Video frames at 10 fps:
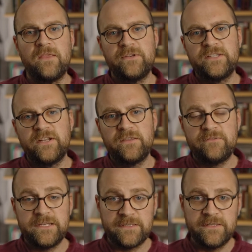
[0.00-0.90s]
There is another
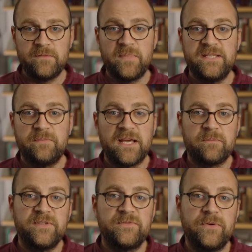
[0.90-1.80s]
reason that Peter
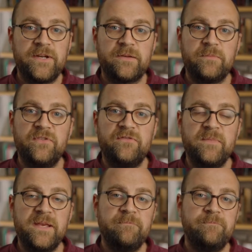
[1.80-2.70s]
Blackman's work moved
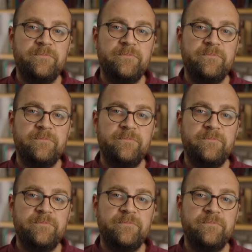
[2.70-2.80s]
me.